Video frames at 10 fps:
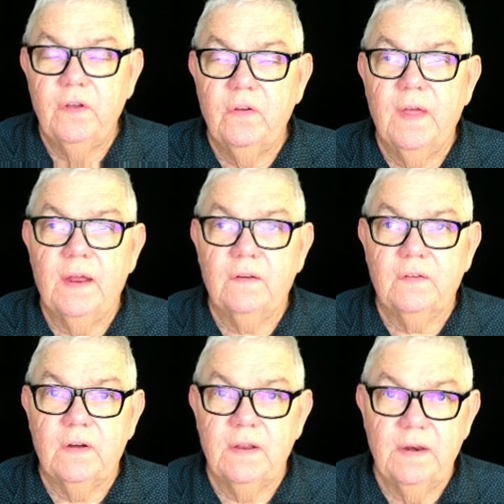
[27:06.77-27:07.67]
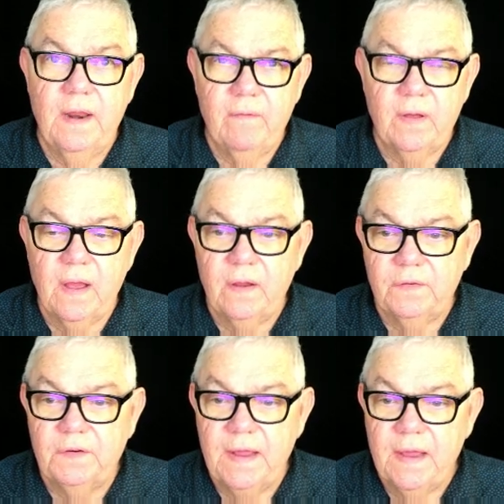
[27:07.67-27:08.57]
for you that a site never
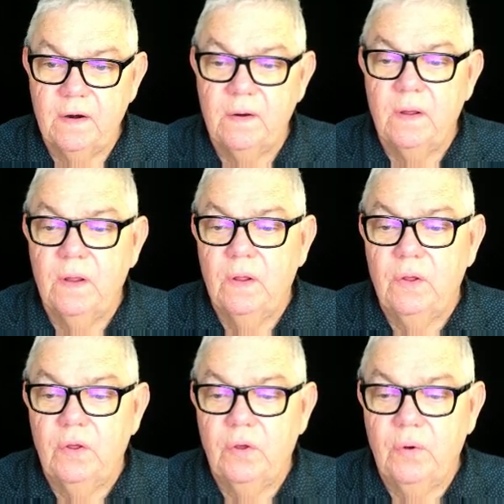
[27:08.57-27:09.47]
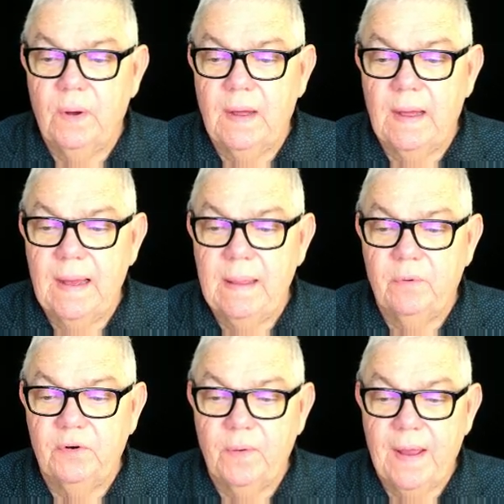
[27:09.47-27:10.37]
goes down, you are
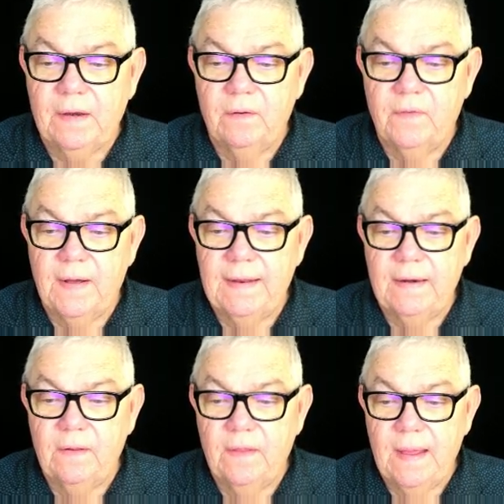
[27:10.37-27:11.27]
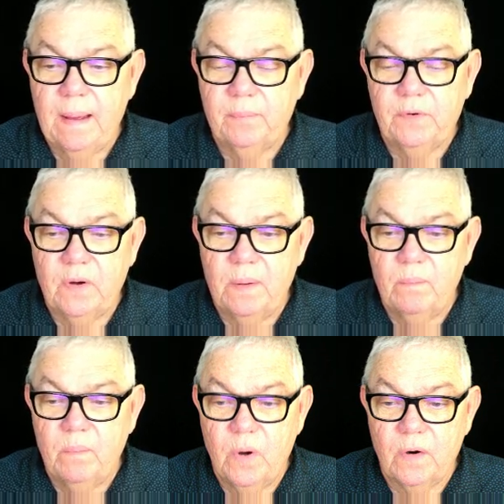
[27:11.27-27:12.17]
able to activate the
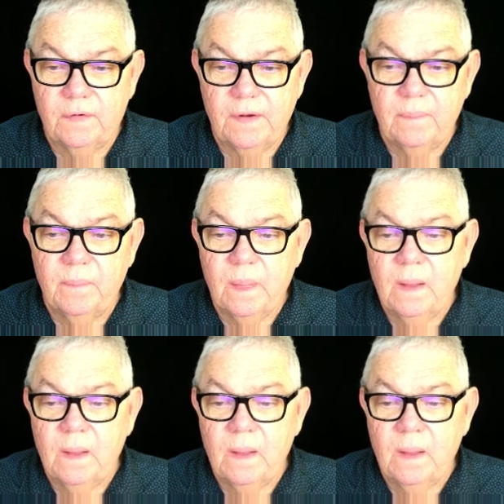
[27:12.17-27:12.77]
uptime monitor.